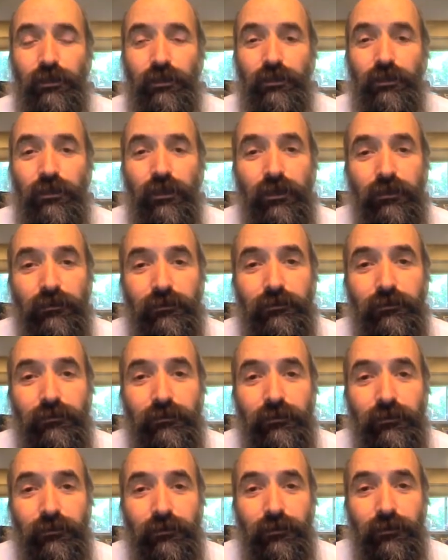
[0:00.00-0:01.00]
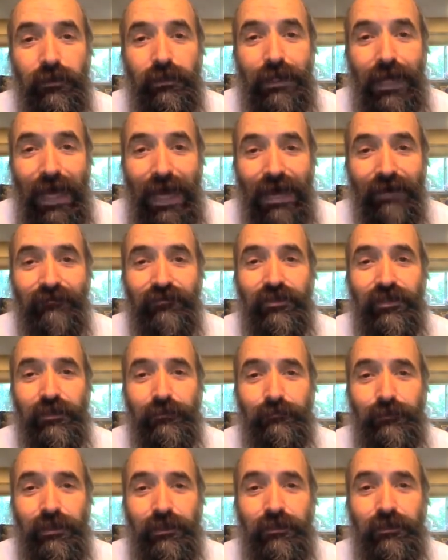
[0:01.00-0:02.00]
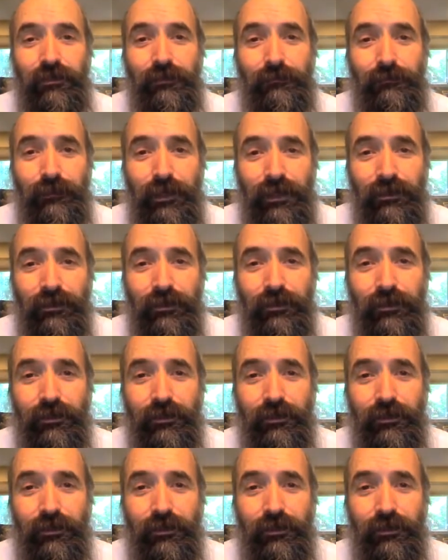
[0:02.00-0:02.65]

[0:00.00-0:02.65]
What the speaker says: No, they have to be bent.